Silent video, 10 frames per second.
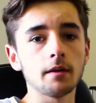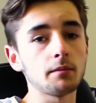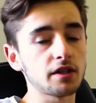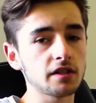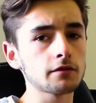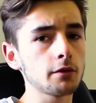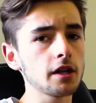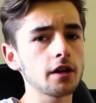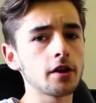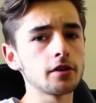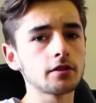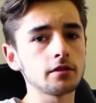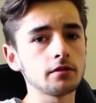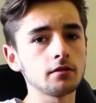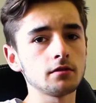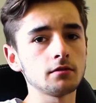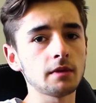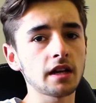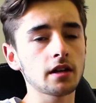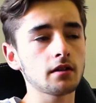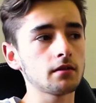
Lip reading: But it's really hard to make